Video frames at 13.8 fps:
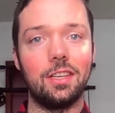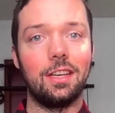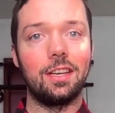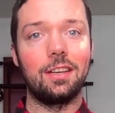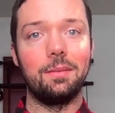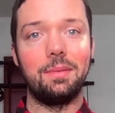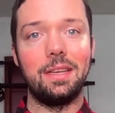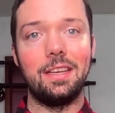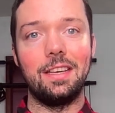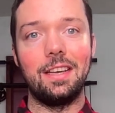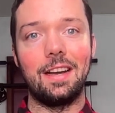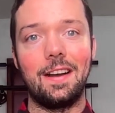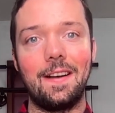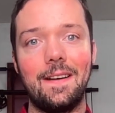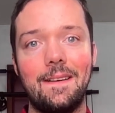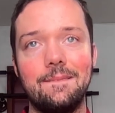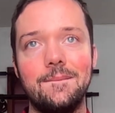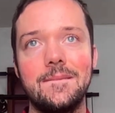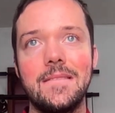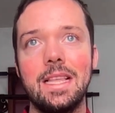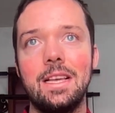it could be,
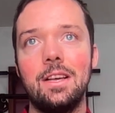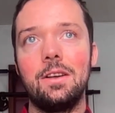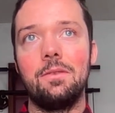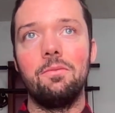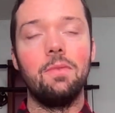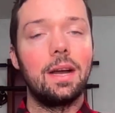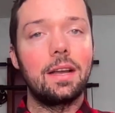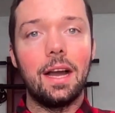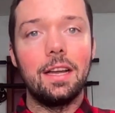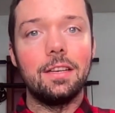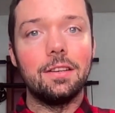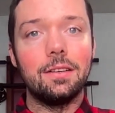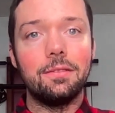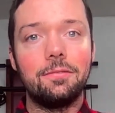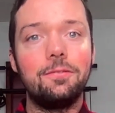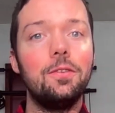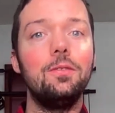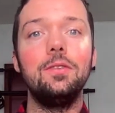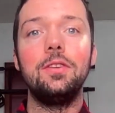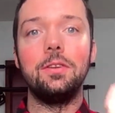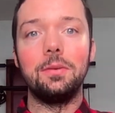what kind of
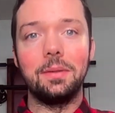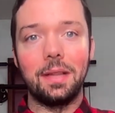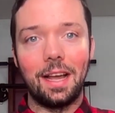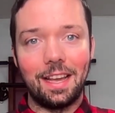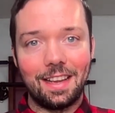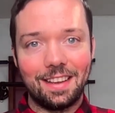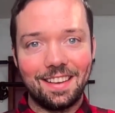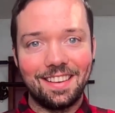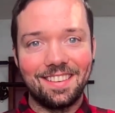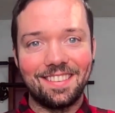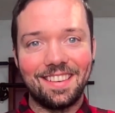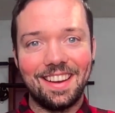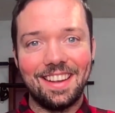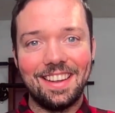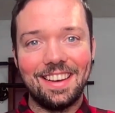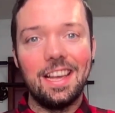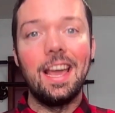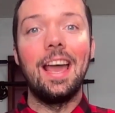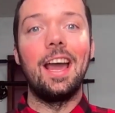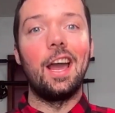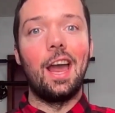food do you like, right?
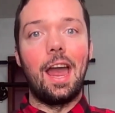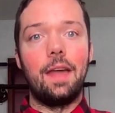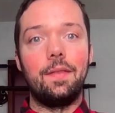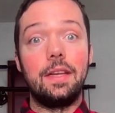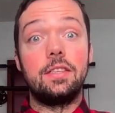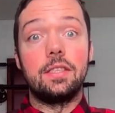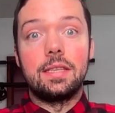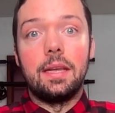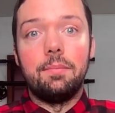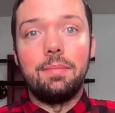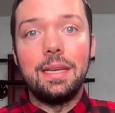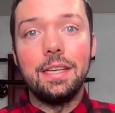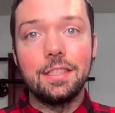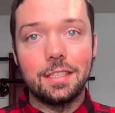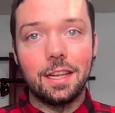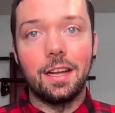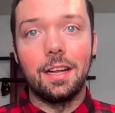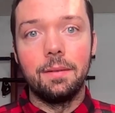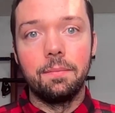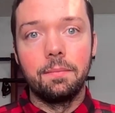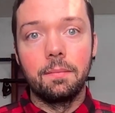And they just say pizza,
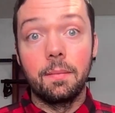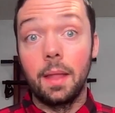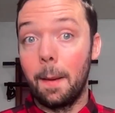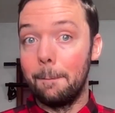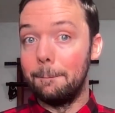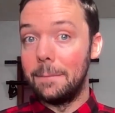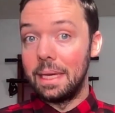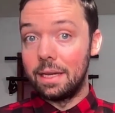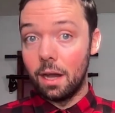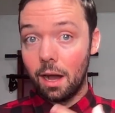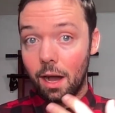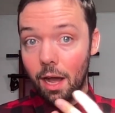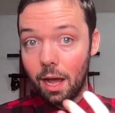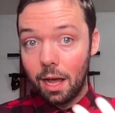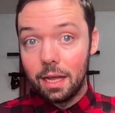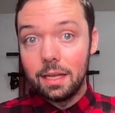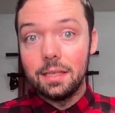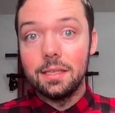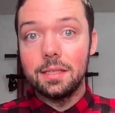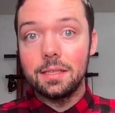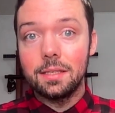
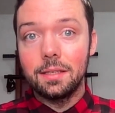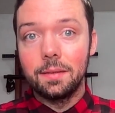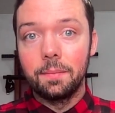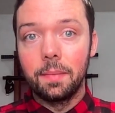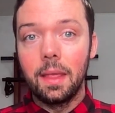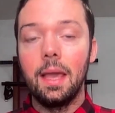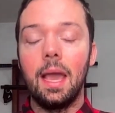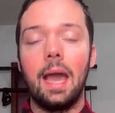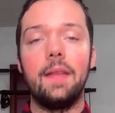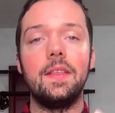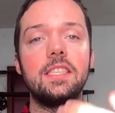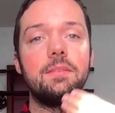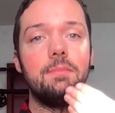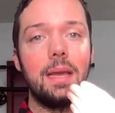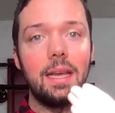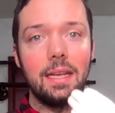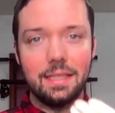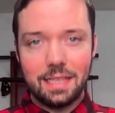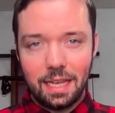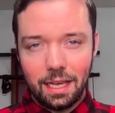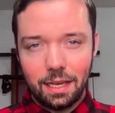because, and this may
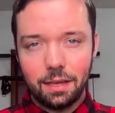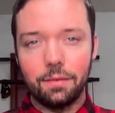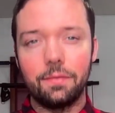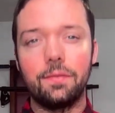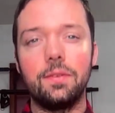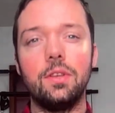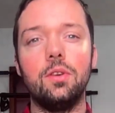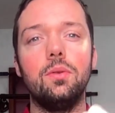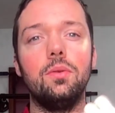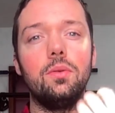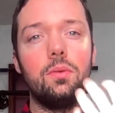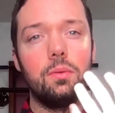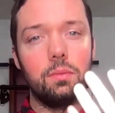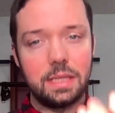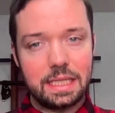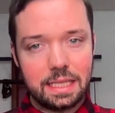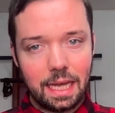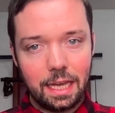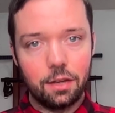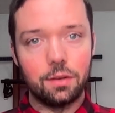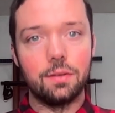take a few
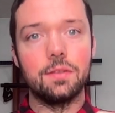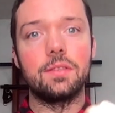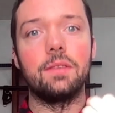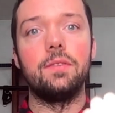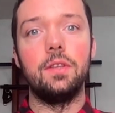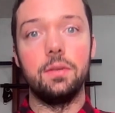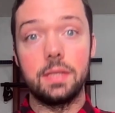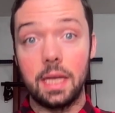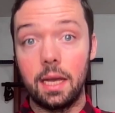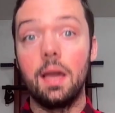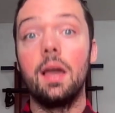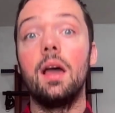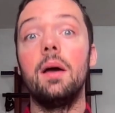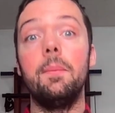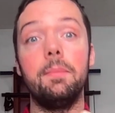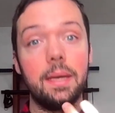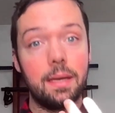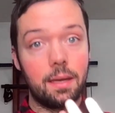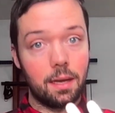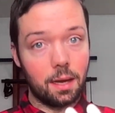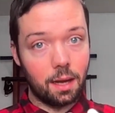cycles of you saying
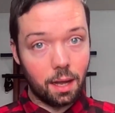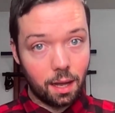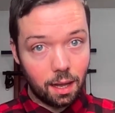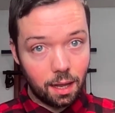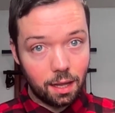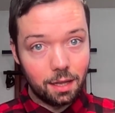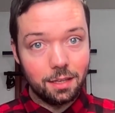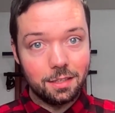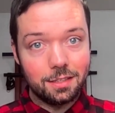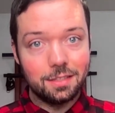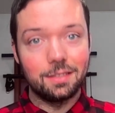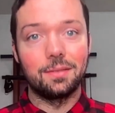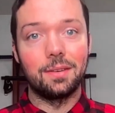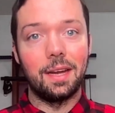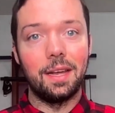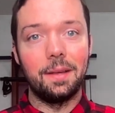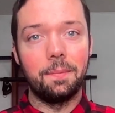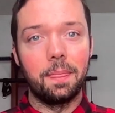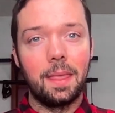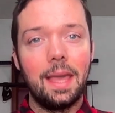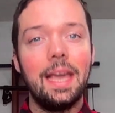because, right?
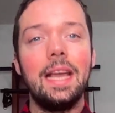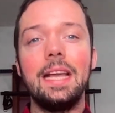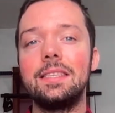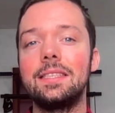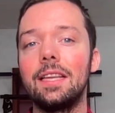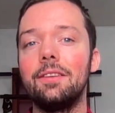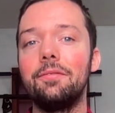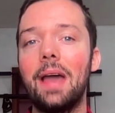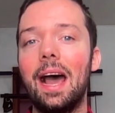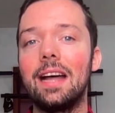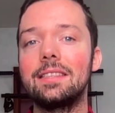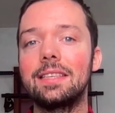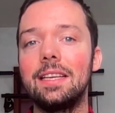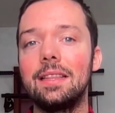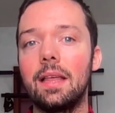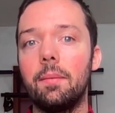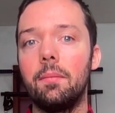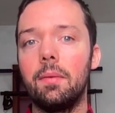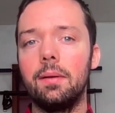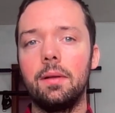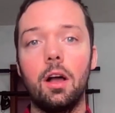Instead of asking
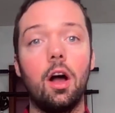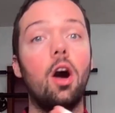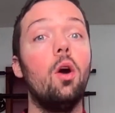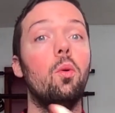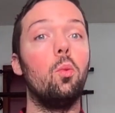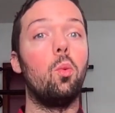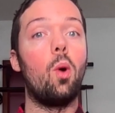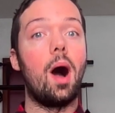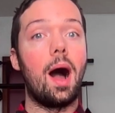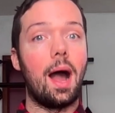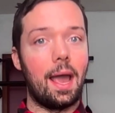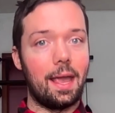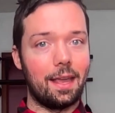them, oh, why?